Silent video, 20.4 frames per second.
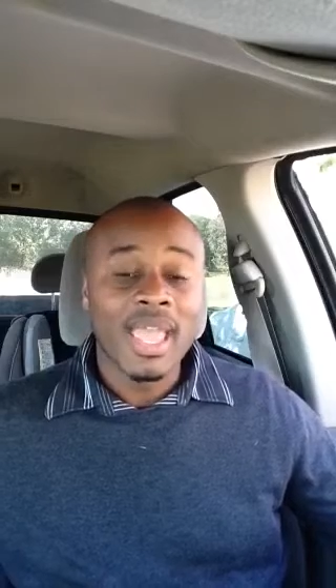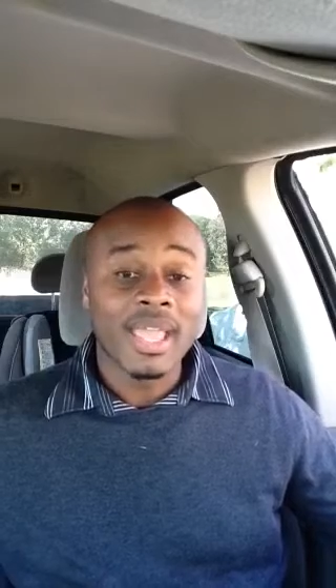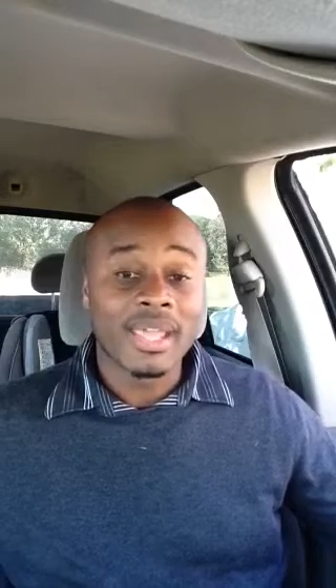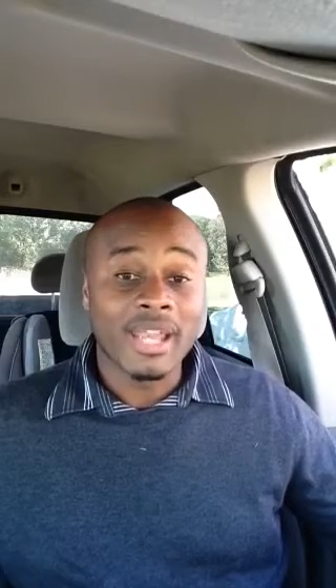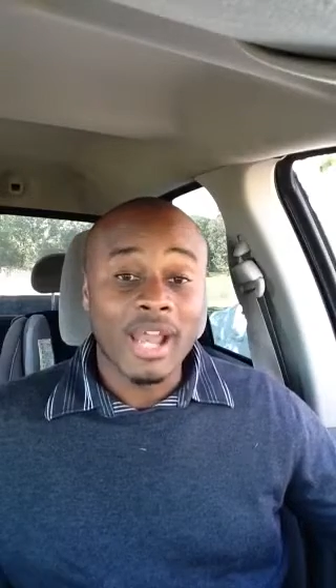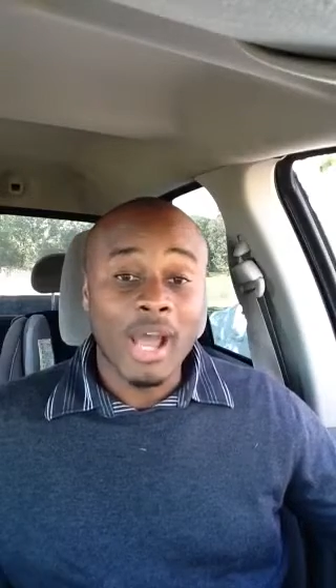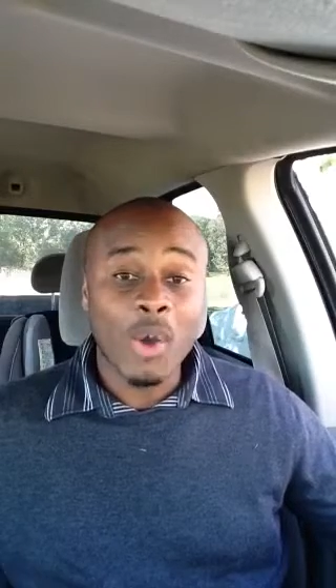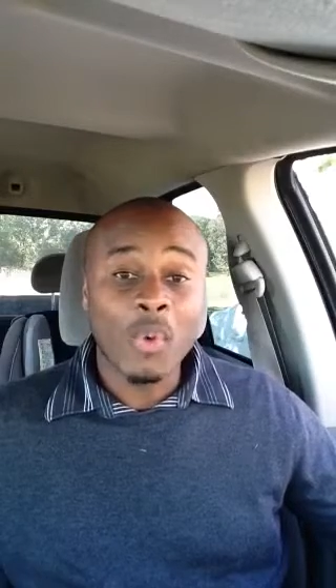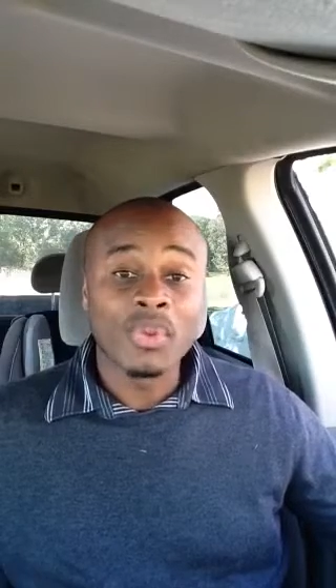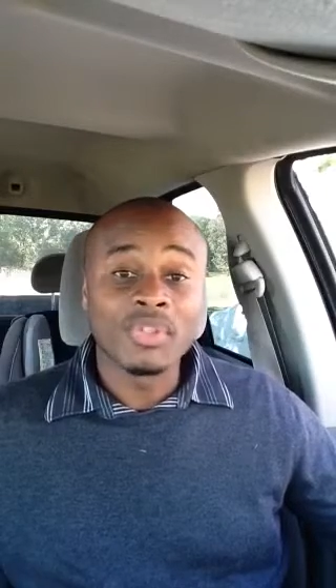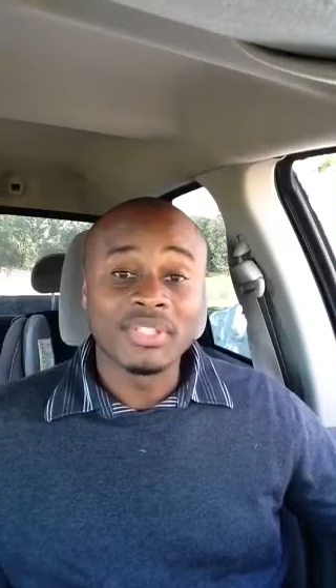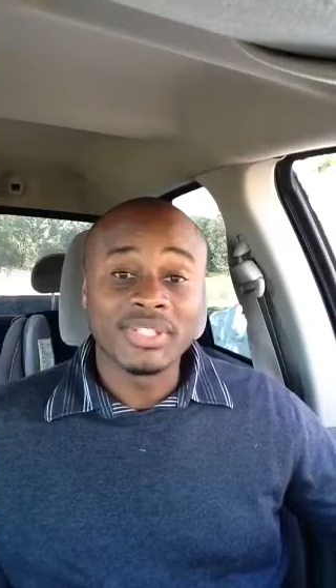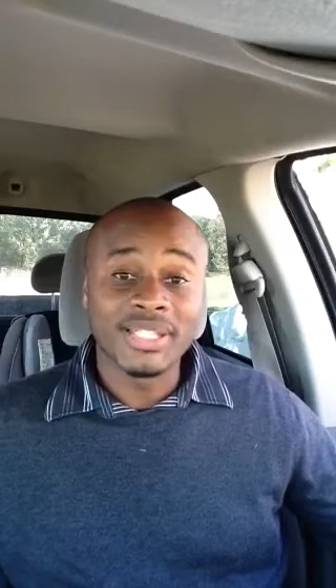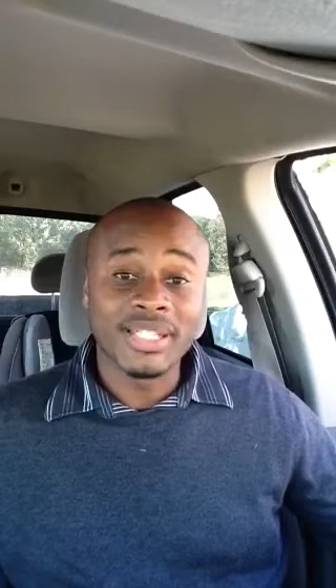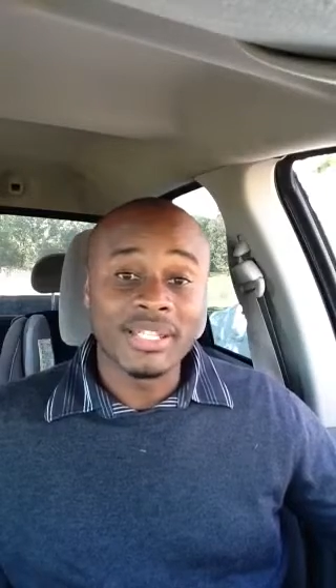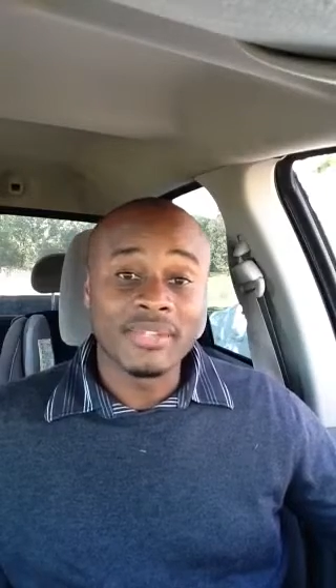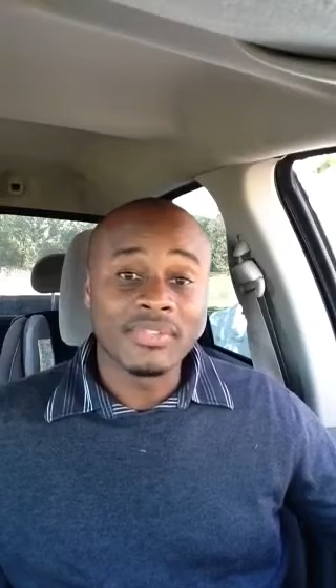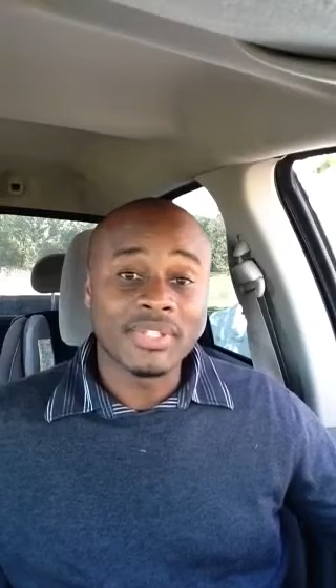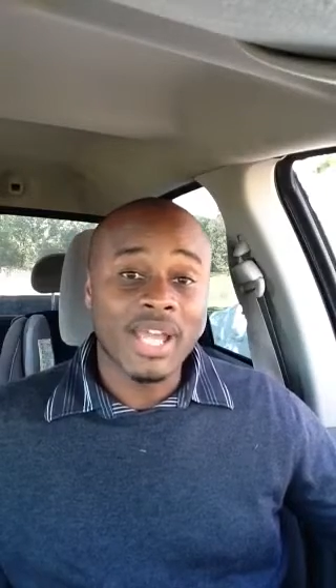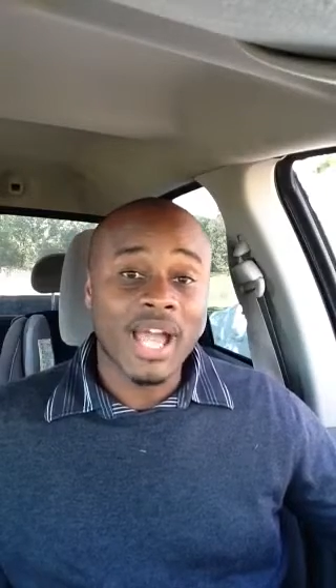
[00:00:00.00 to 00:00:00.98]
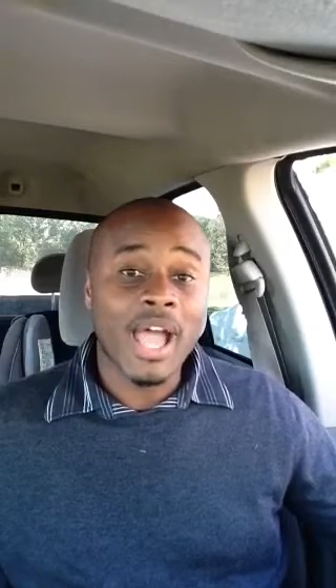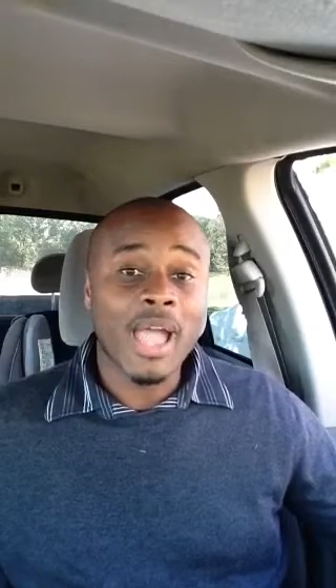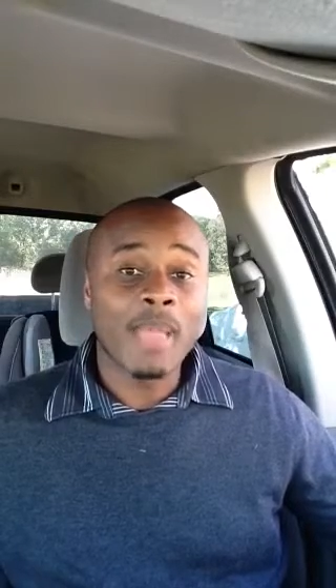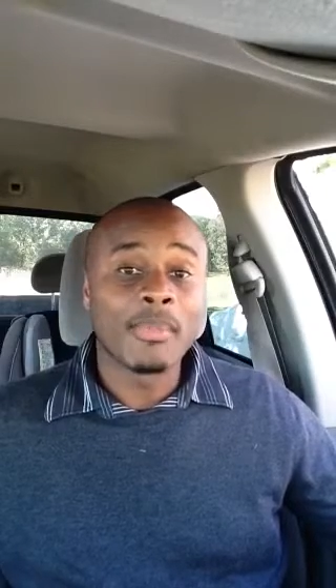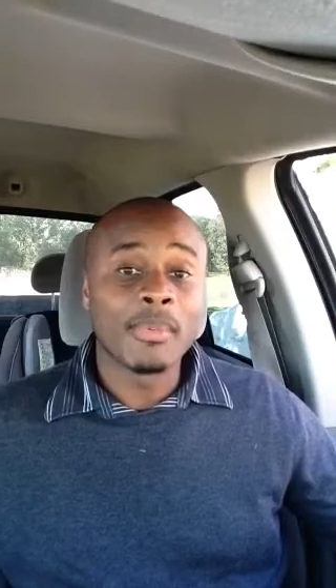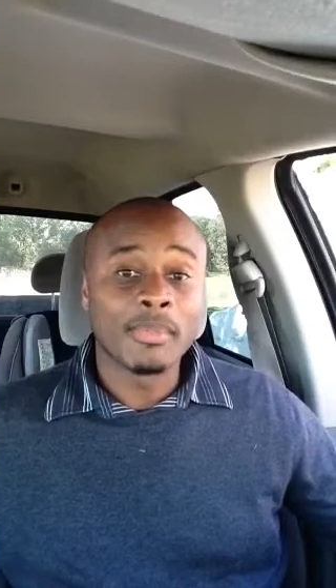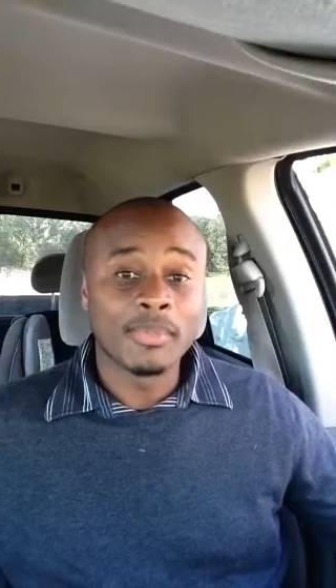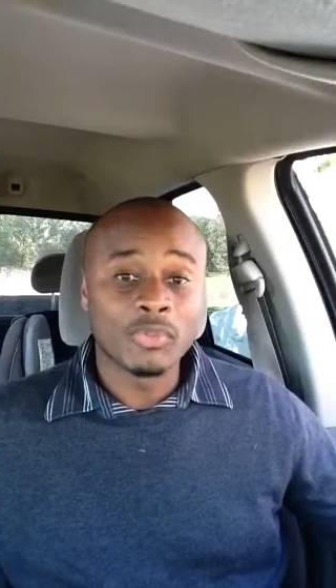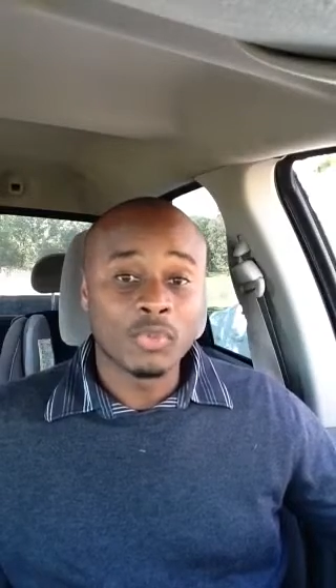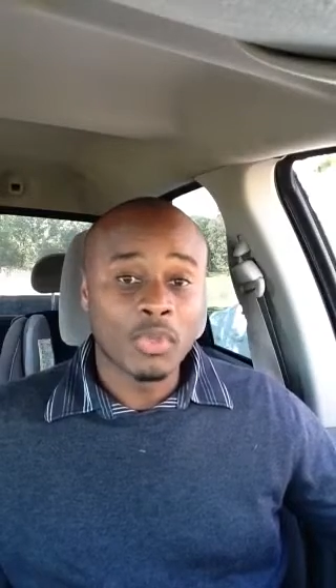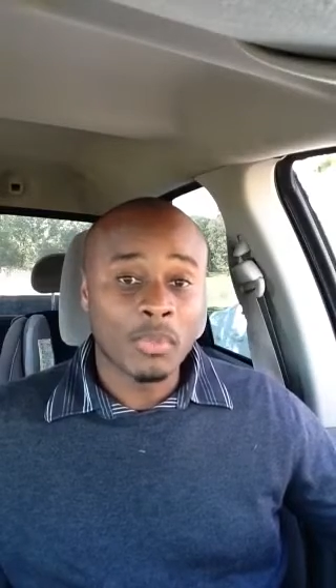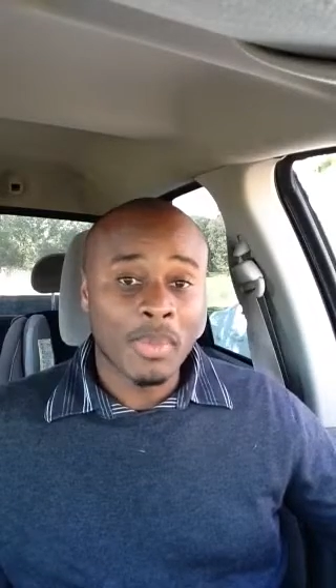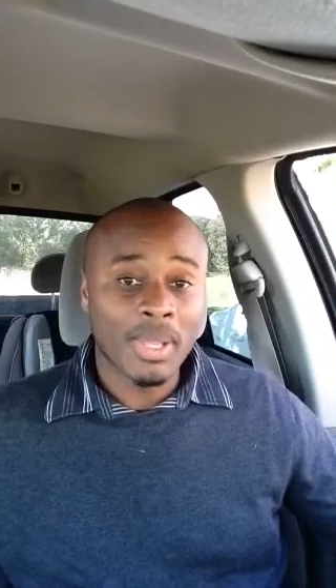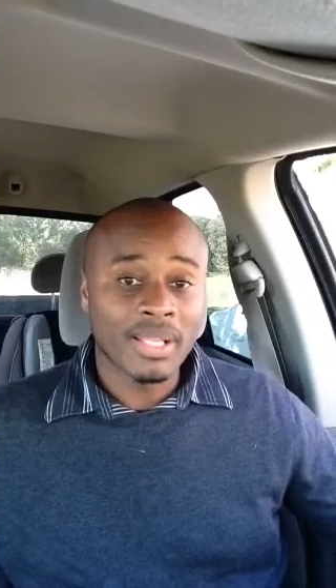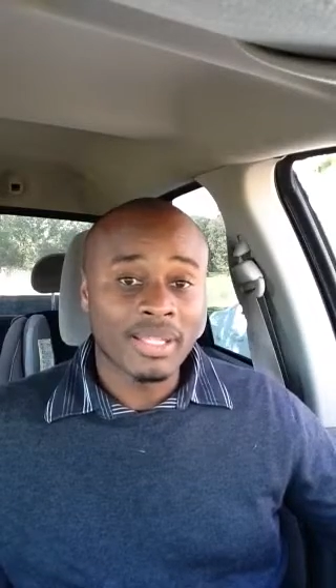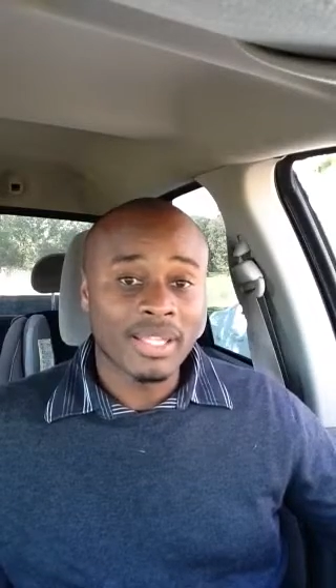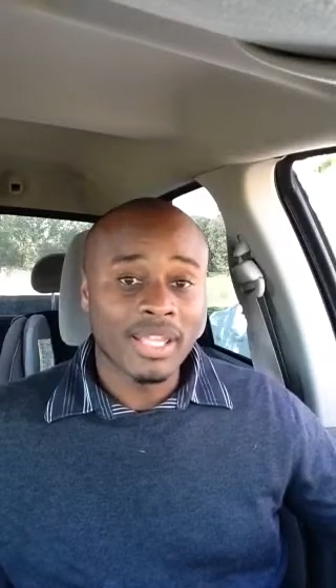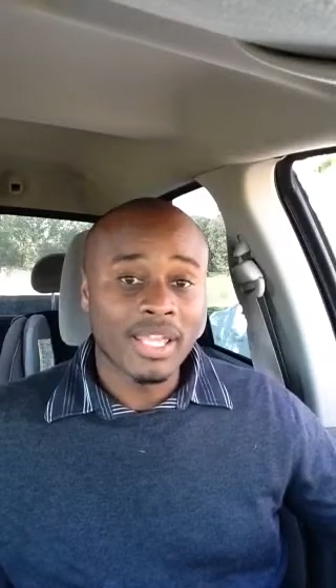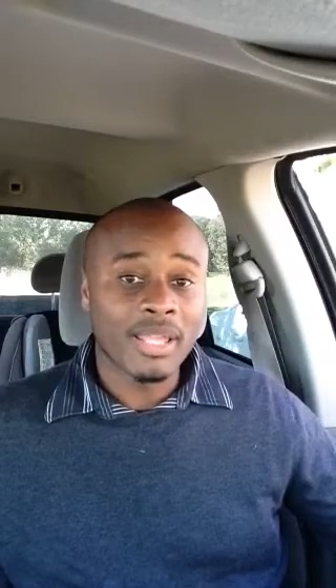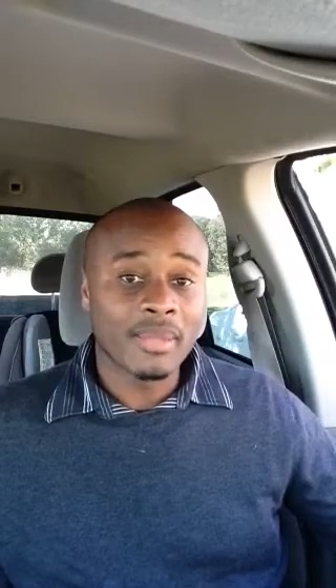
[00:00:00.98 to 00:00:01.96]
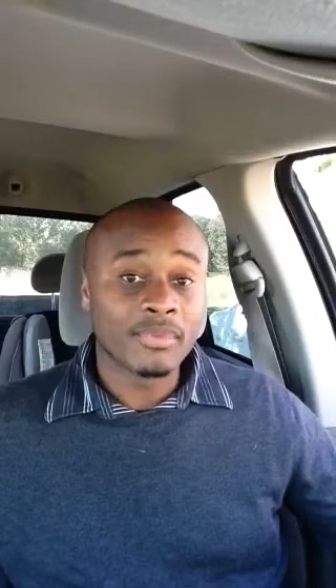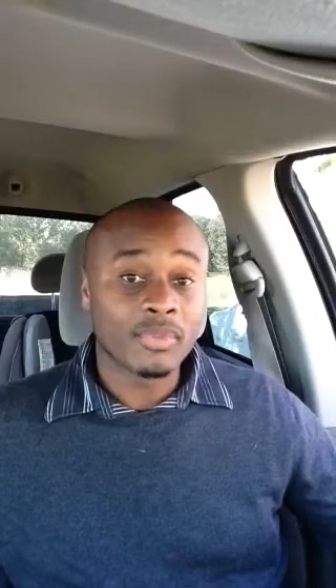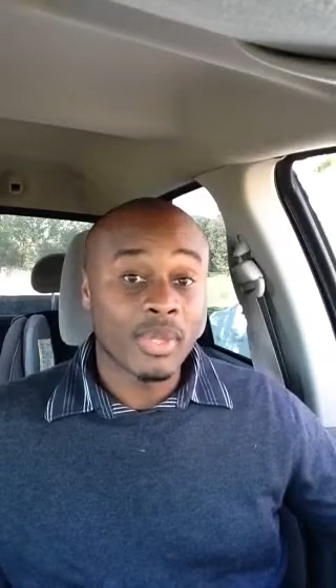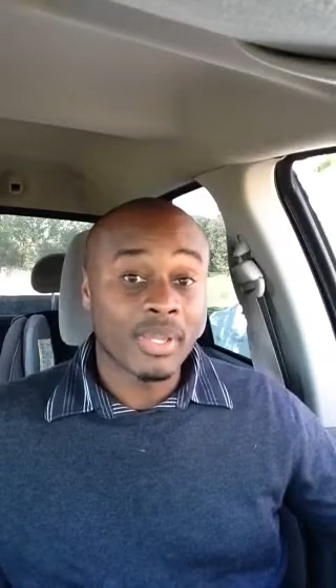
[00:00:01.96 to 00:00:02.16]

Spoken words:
And I always leave time in between my claims